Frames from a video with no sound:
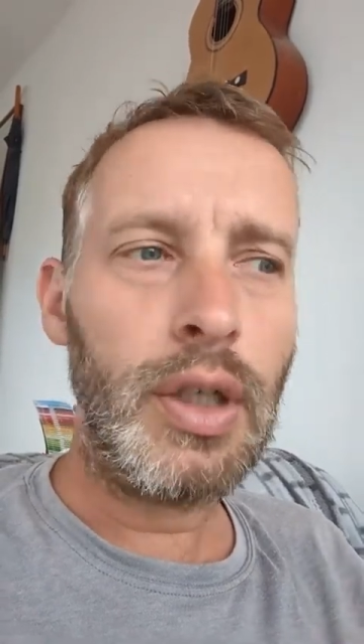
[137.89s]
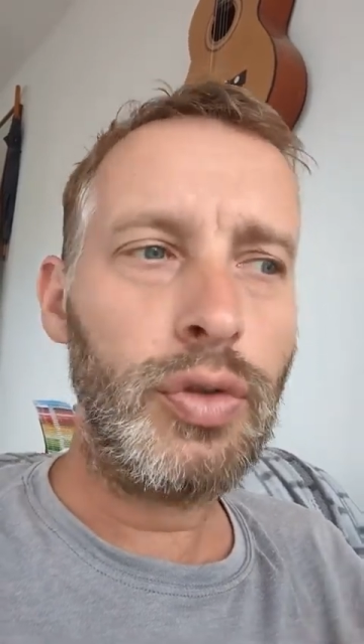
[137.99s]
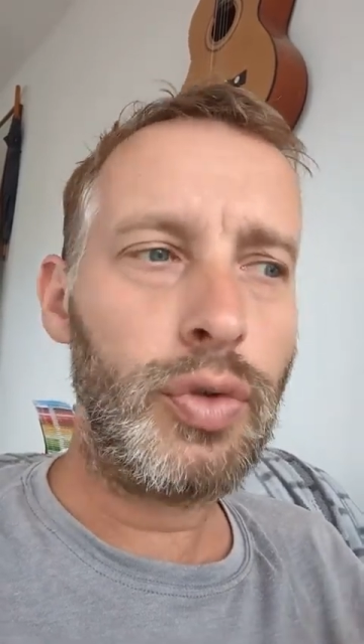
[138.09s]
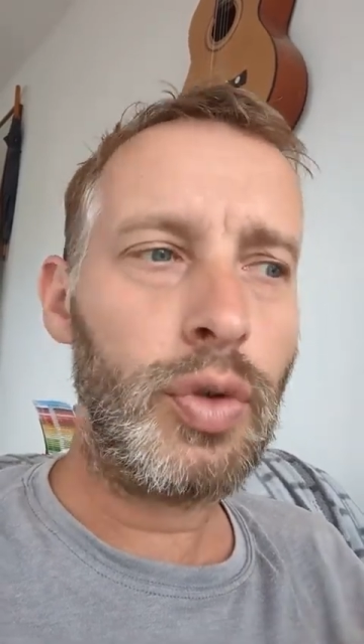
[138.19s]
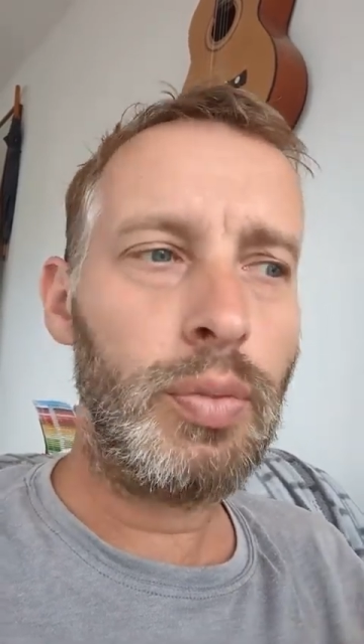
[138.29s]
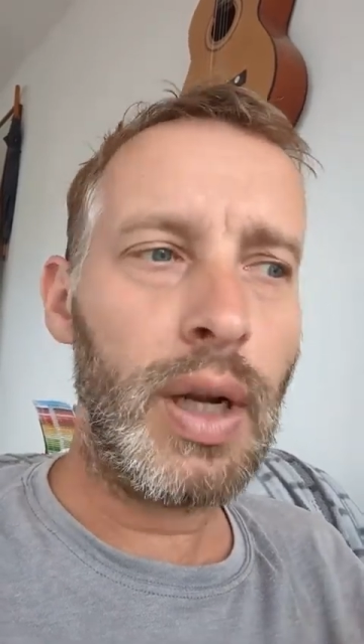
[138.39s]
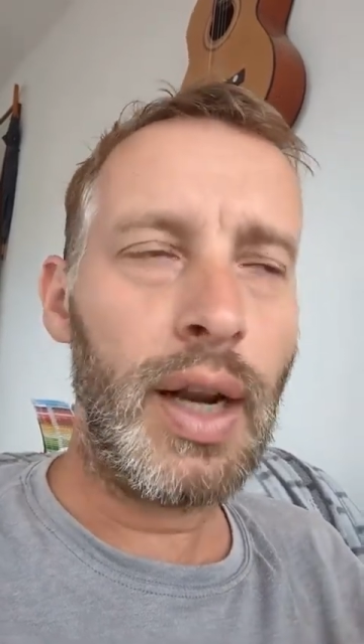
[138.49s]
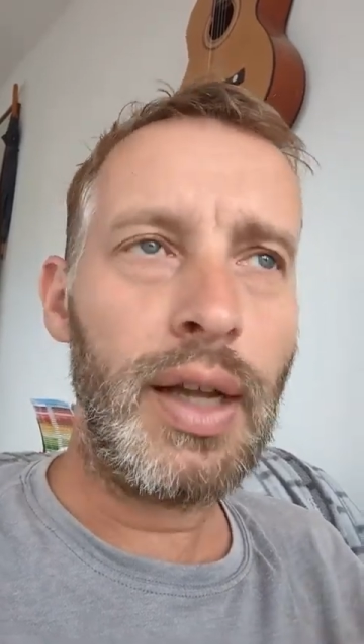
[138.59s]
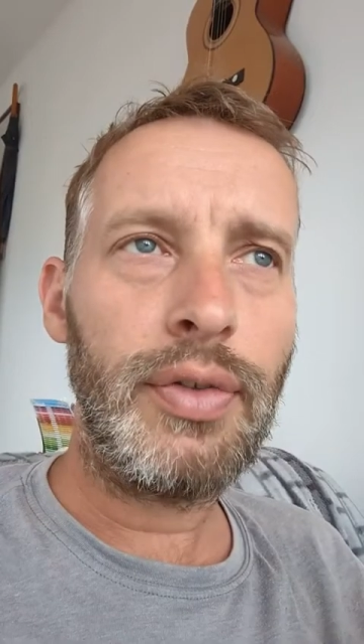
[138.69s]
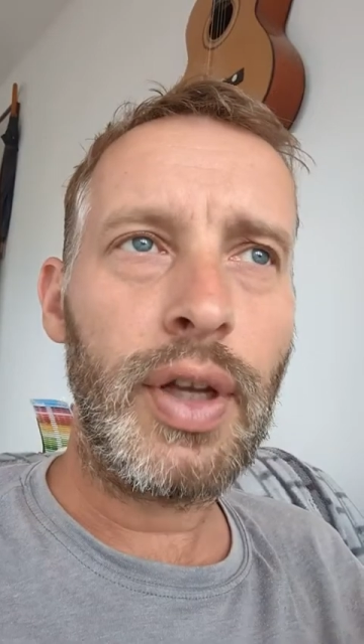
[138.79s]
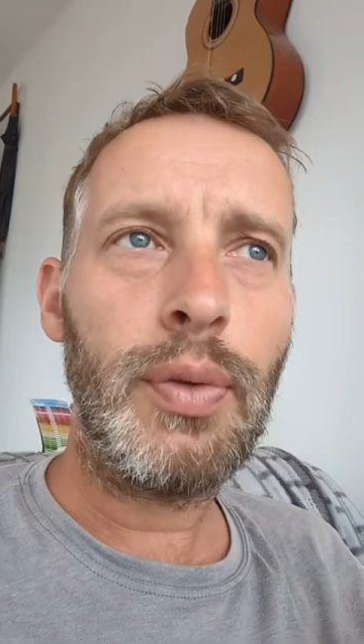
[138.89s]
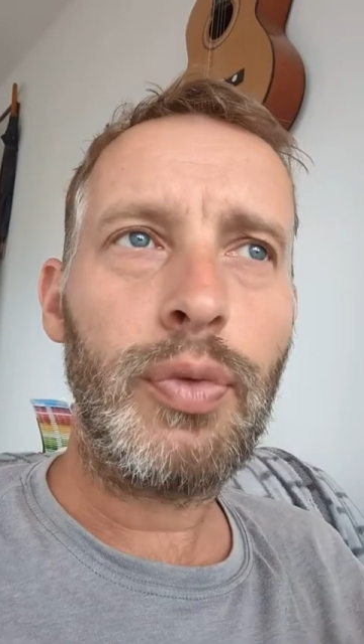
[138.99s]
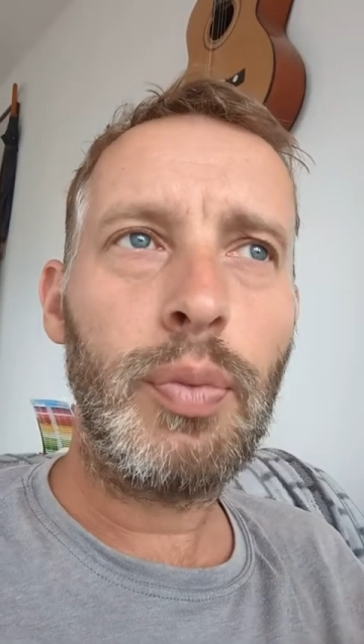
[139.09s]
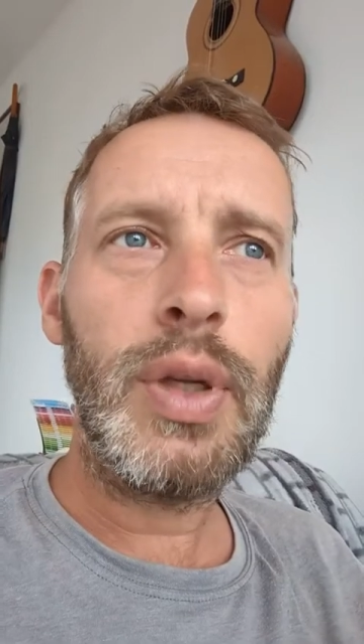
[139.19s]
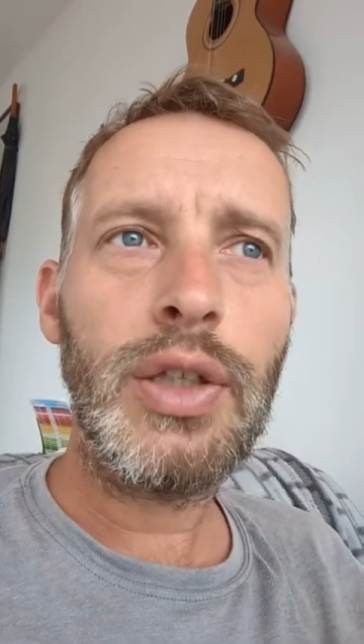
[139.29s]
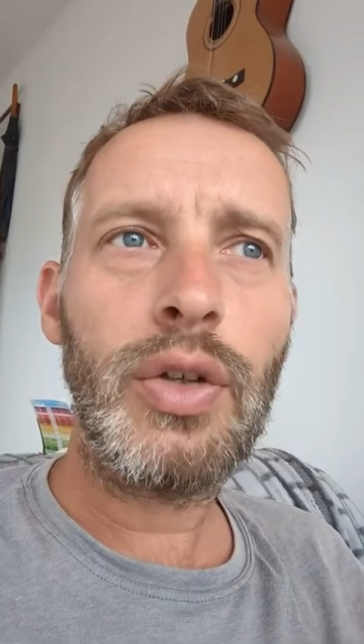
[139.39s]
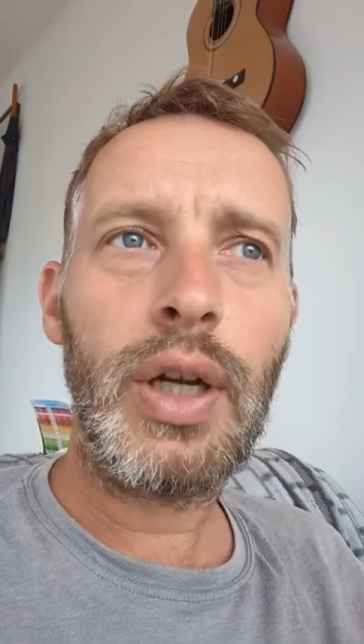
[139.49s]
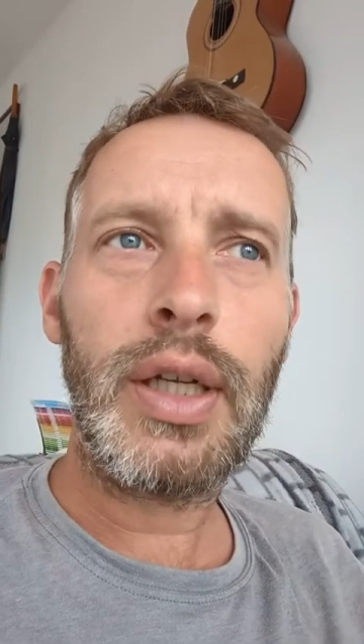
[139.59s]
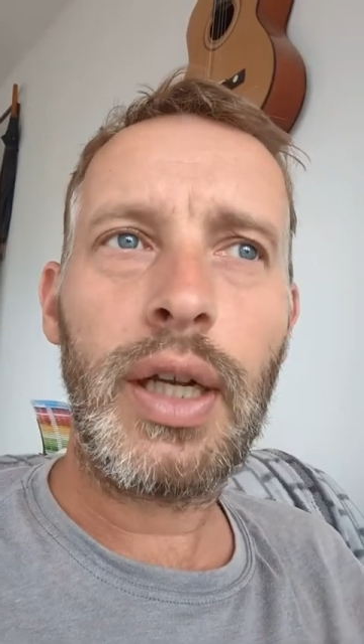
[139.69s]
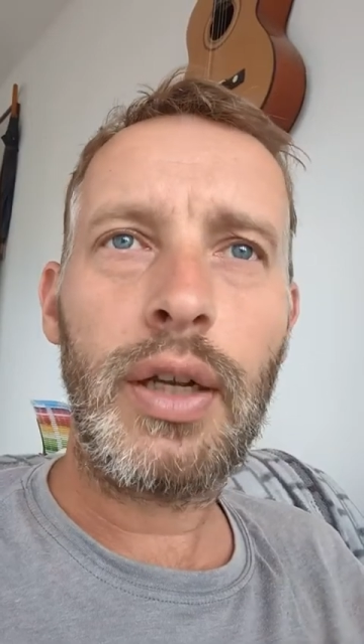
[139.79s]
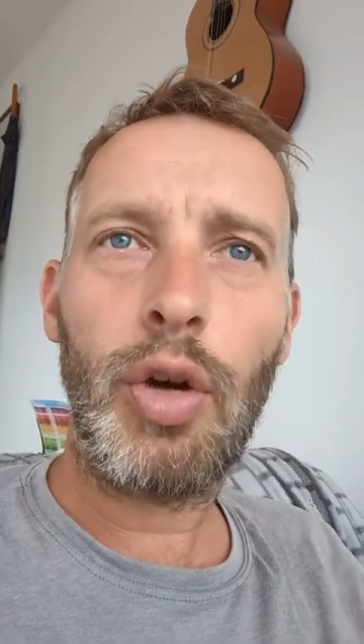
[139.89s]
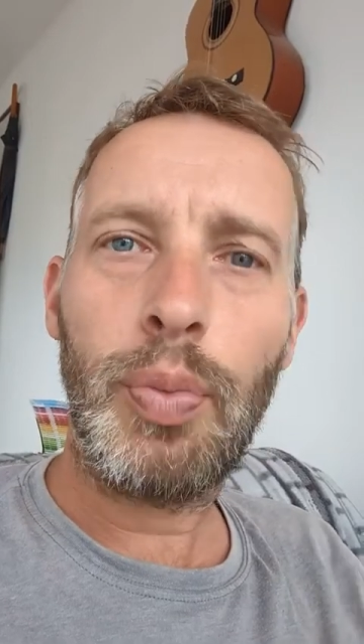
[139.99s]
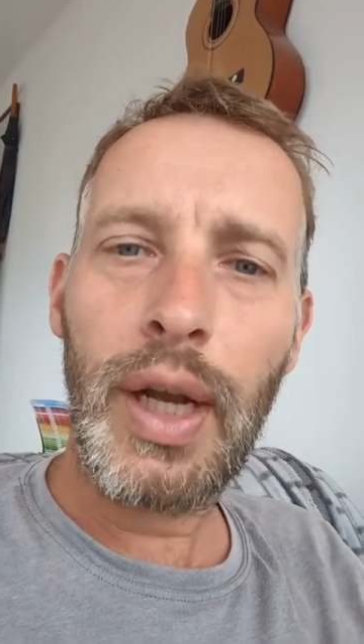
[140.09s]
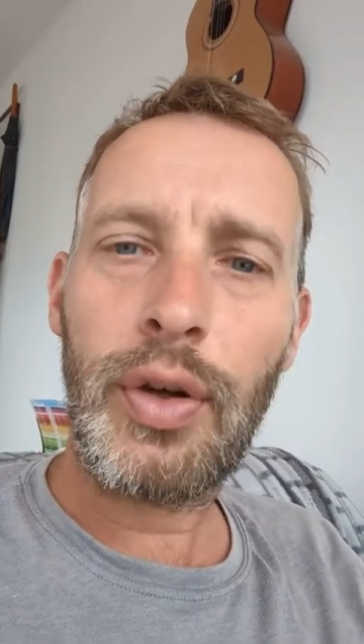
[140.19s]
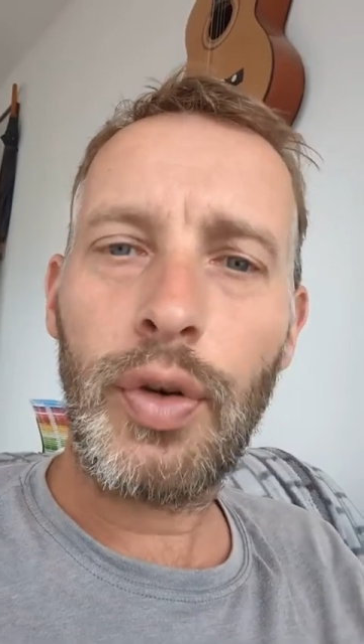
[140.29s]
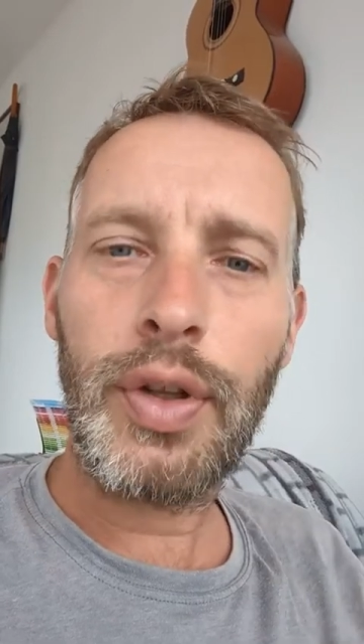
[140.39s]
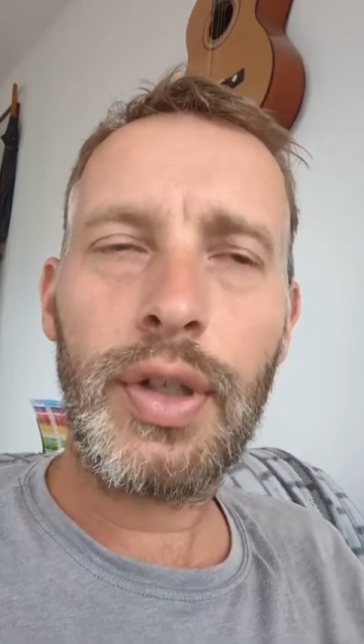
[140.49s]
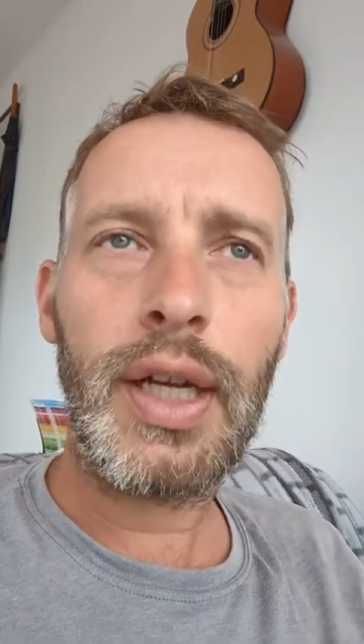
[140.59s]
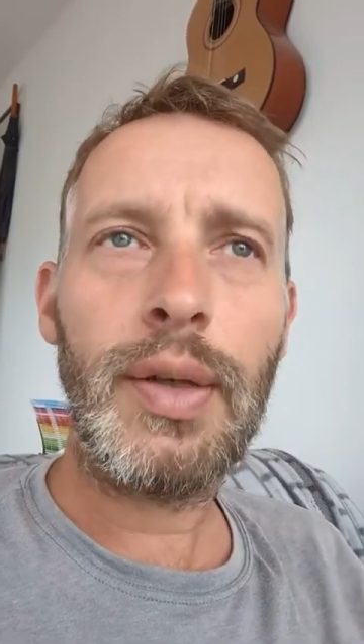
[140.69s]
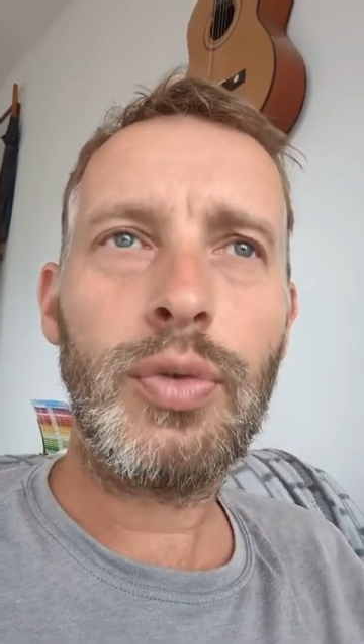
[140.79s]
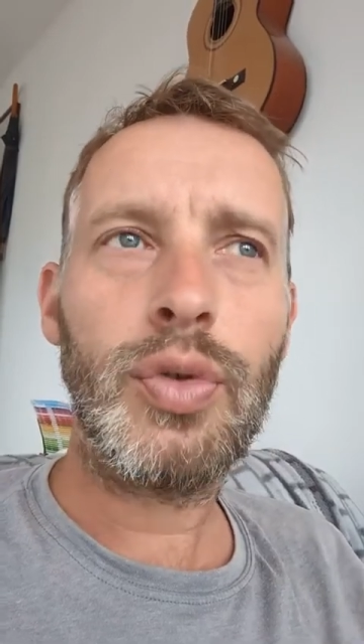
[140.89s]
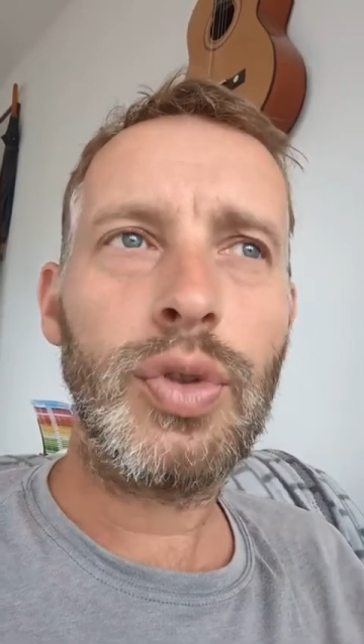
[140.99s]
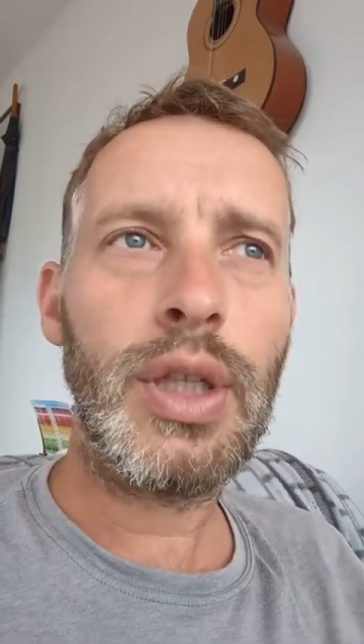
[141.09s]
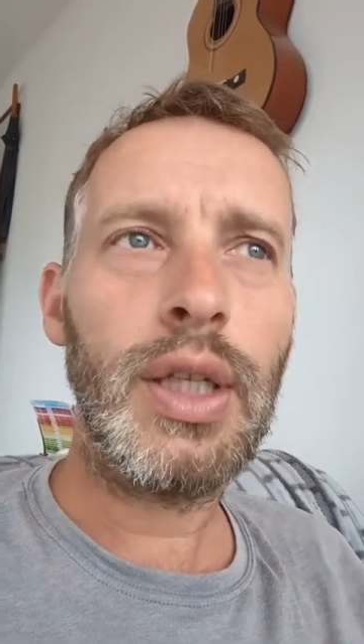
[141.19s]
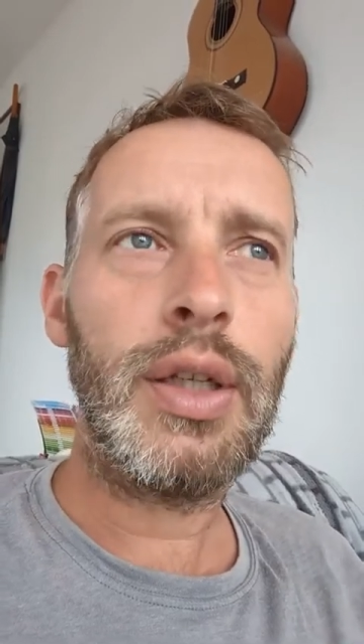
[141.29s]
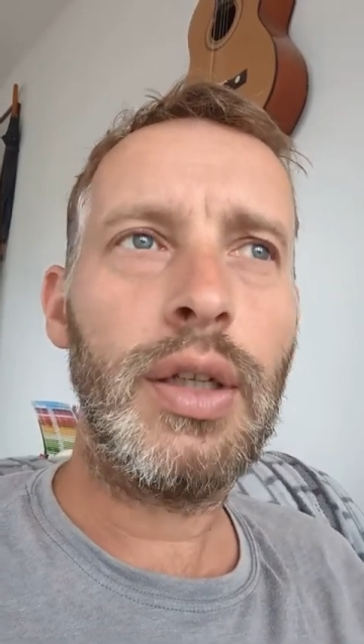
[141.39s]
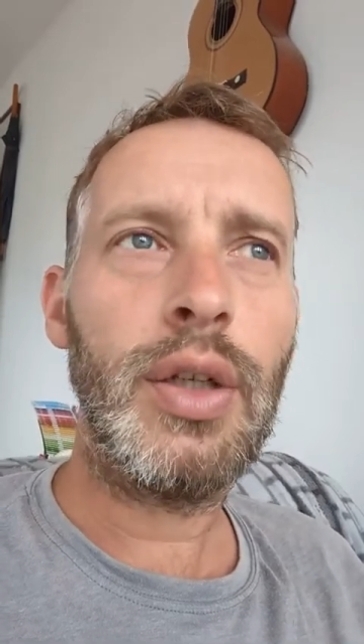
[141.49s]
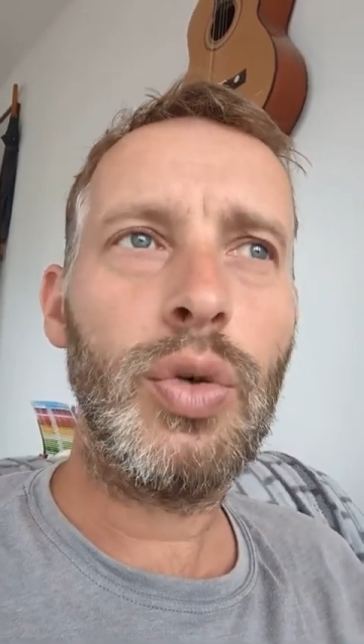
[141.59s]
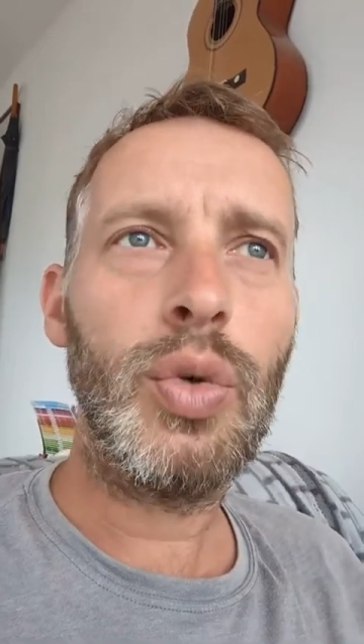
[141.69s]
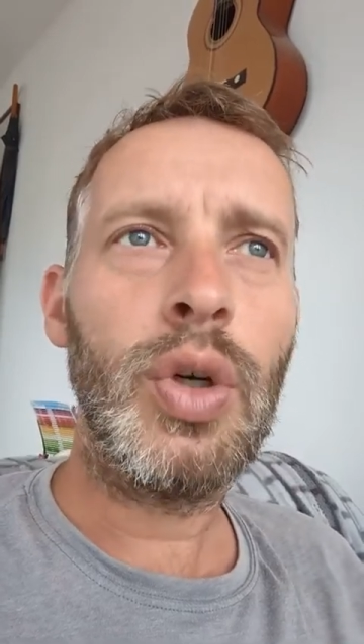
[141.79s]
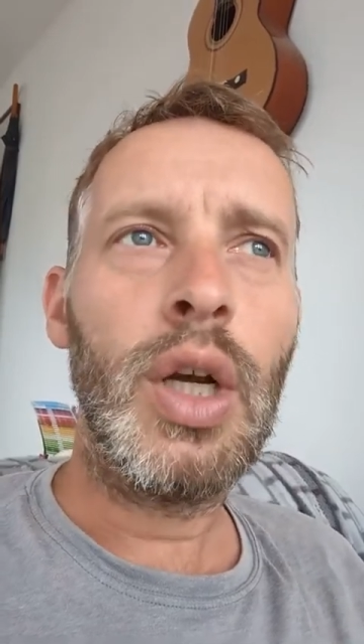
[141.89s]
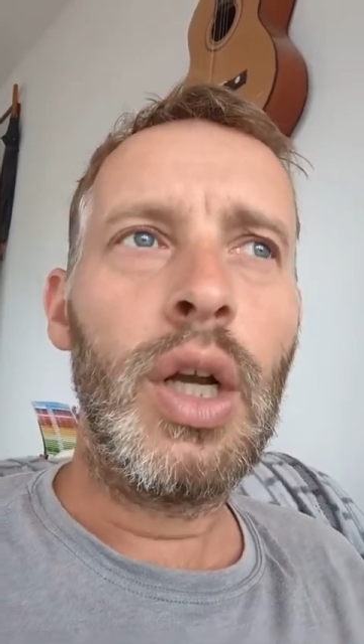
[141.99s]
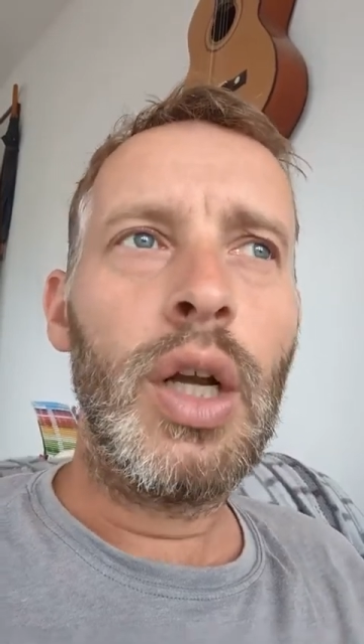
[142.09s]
no, it's for my lifetime for me, so I can go back all the time to see new